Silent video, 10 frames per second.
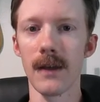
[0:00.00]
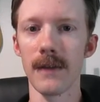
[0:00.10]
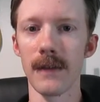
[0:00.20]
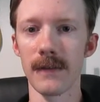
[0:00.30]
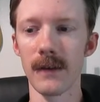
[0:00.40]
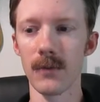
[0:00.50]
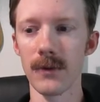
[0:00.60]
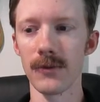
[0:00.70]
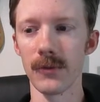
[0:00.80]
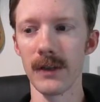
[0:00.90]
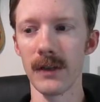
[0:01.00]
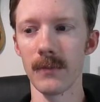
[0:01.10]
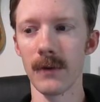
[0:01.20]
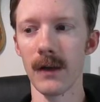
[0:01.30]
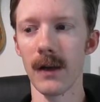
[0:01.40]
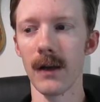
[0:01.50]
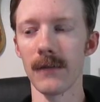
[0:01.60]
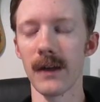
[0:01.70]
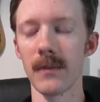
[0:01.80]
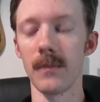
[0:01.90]
That they would dream of
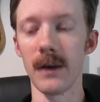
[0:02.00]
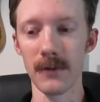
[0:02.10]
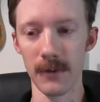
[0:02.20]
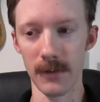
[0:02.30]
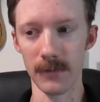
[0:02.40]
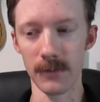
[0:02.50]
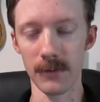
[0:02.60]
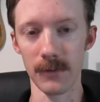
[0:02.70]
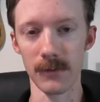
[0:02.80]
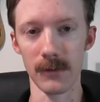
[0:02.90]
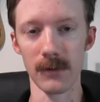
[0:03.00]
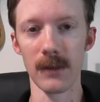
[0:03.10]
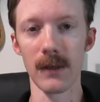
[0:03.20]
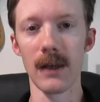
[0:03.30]
a better institution